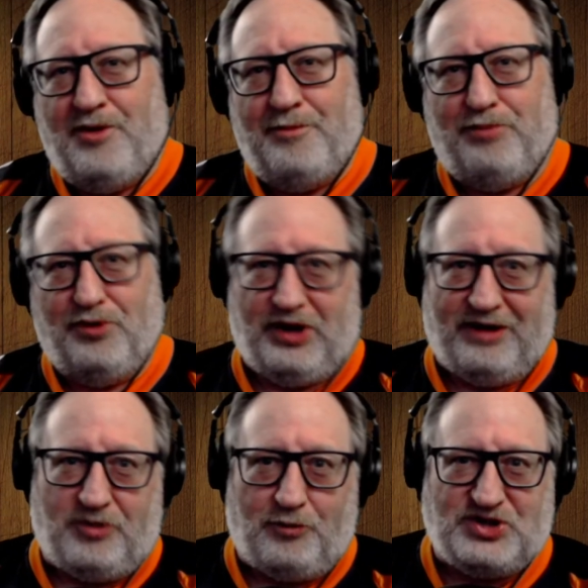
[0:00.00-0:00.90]
believe
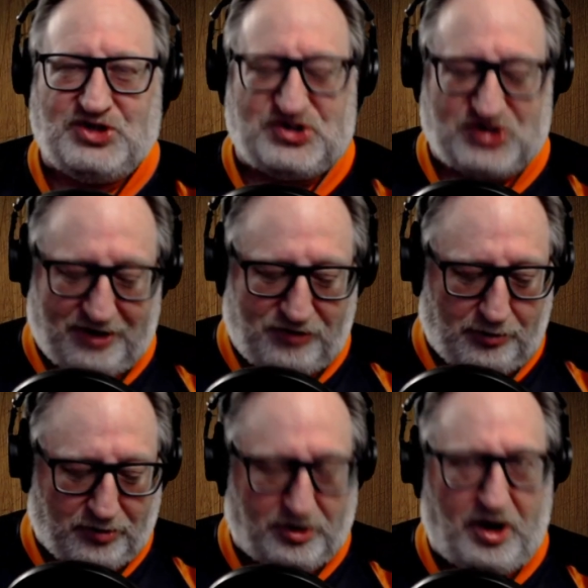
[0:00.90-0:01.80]
that we should save
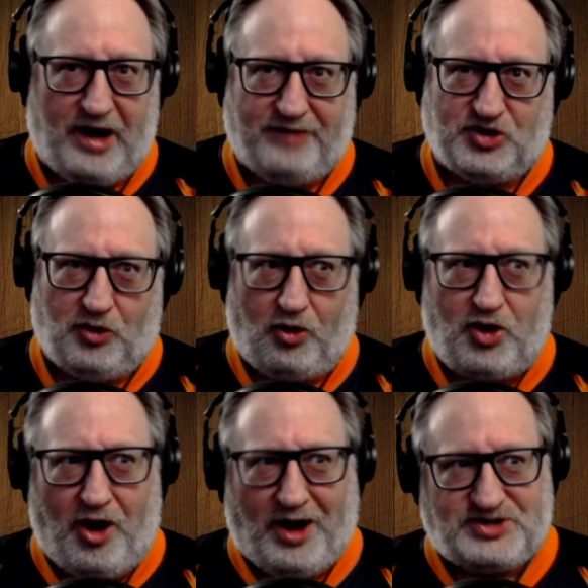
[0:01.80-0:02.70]
human lives at all
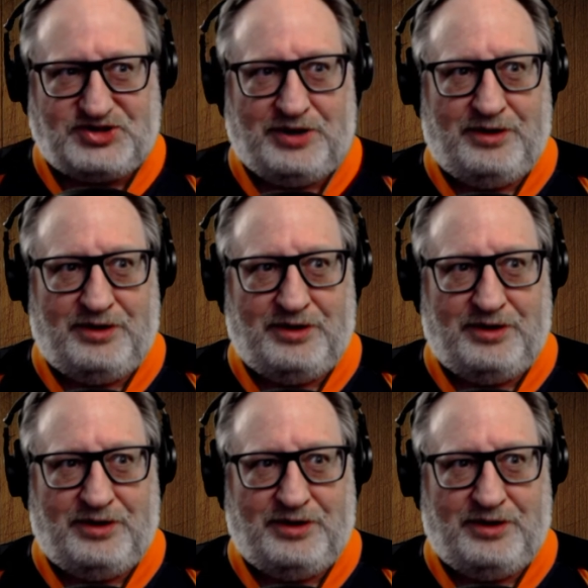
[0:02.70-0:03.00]
cost.